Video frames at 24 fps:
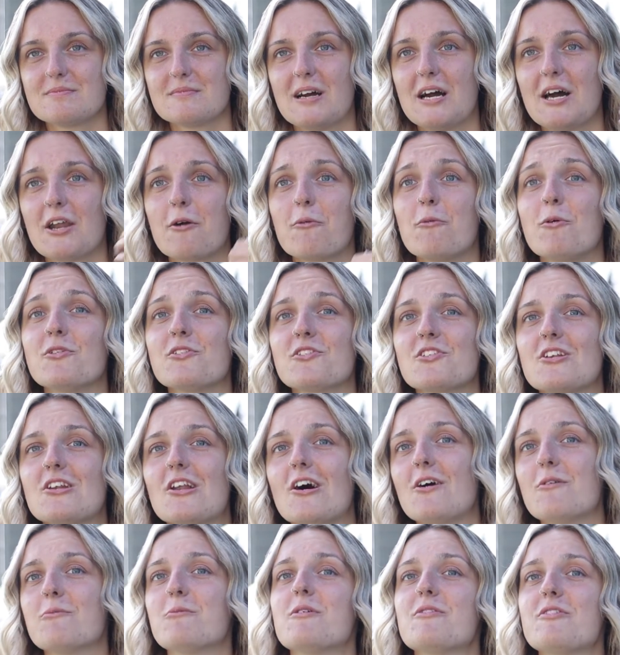And I want to
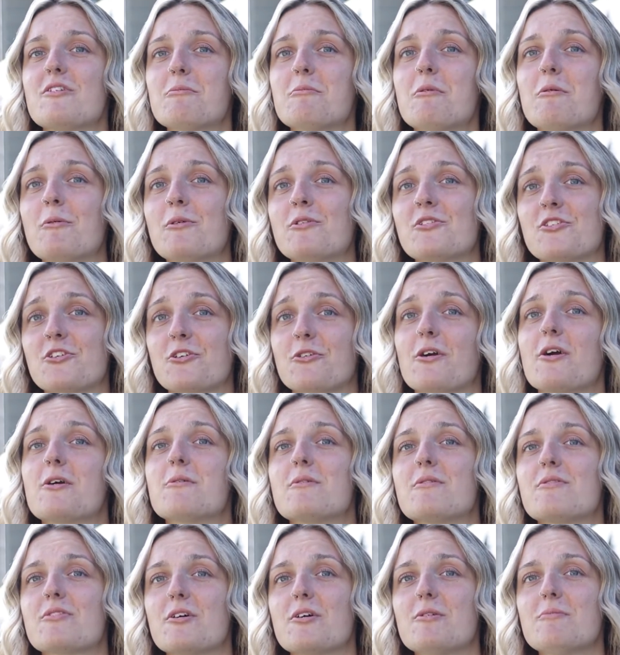learn with them, I want to grow
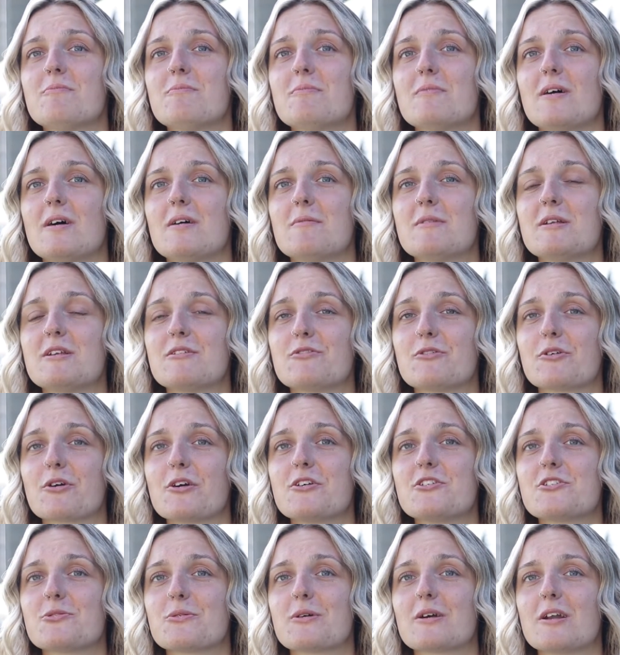with them. I mean, if you're
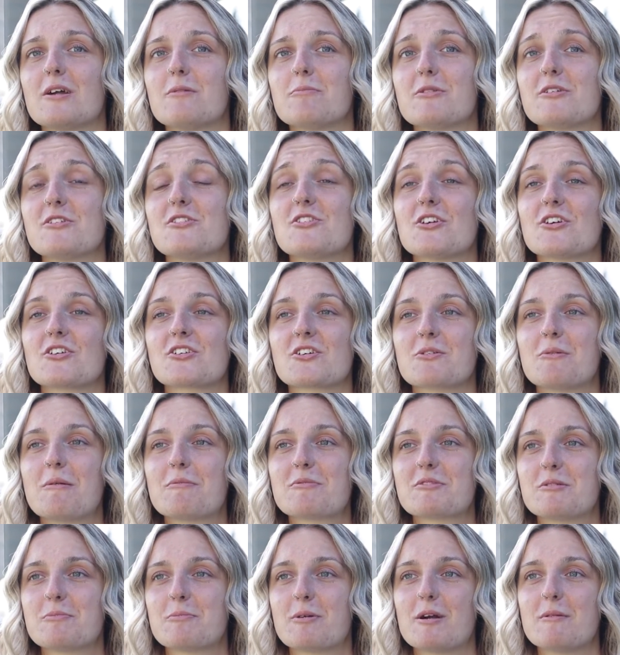going to a club that's just come up
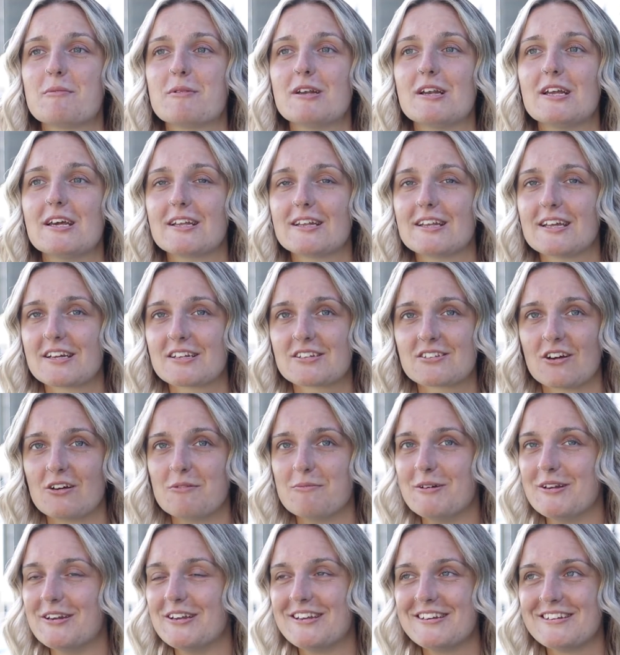to the Premier League, the
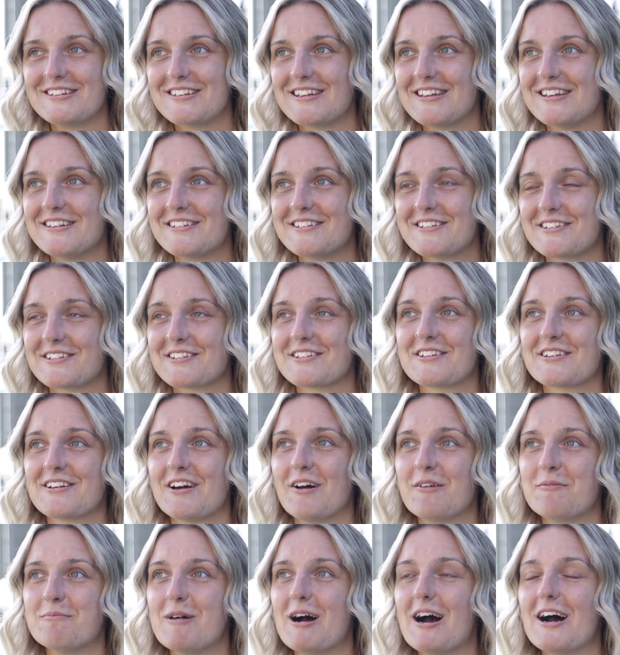excitement is just
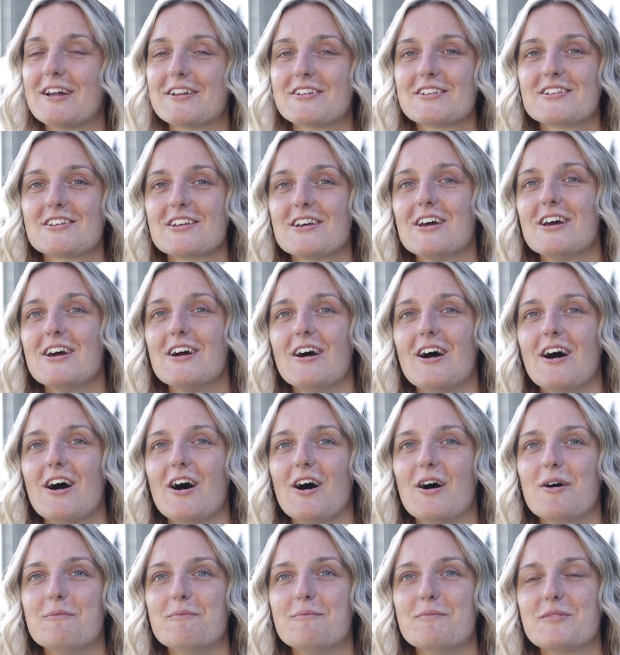unmatched.
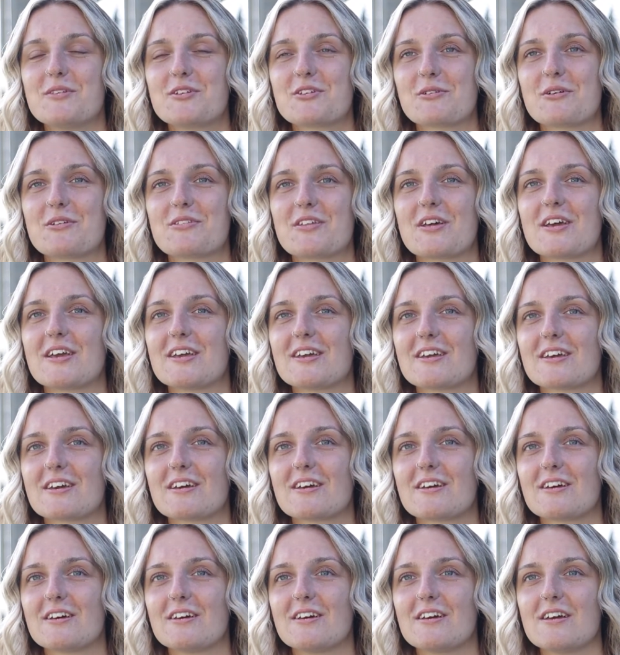So I think
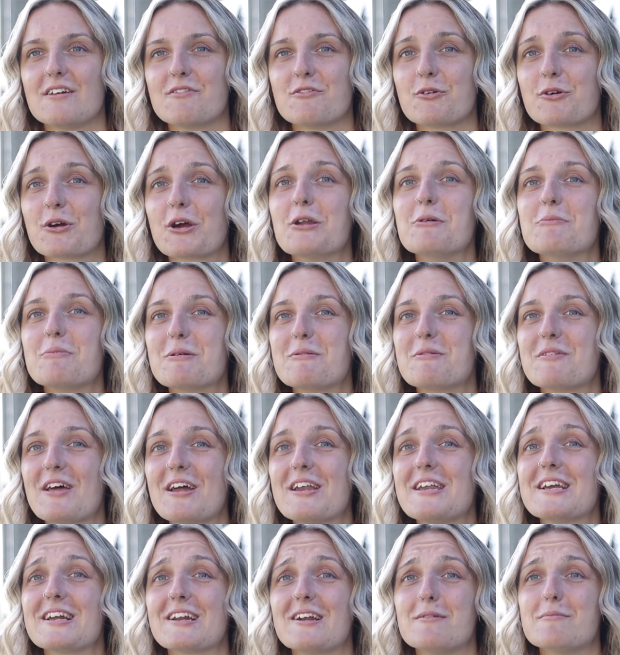if you're going to be with
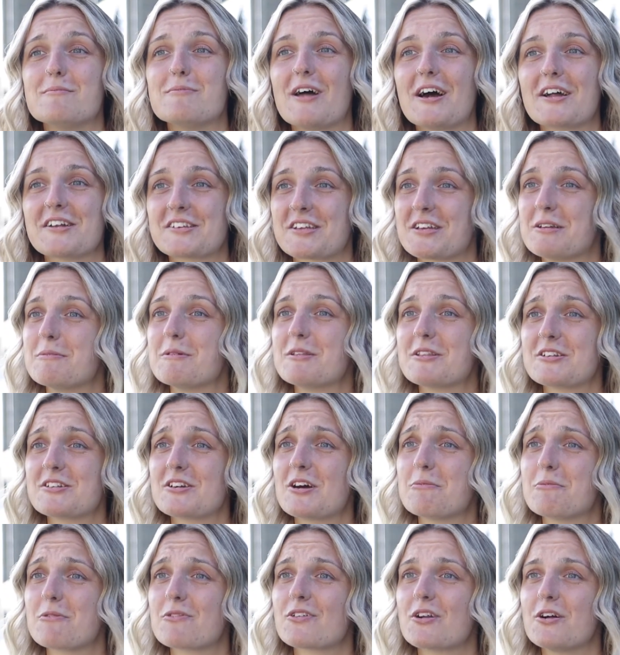any club, that's going to be the
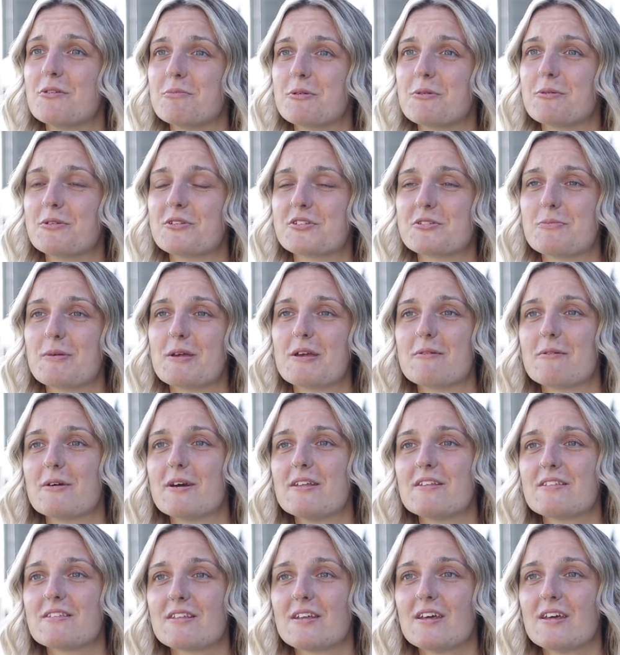type of club you want to be with.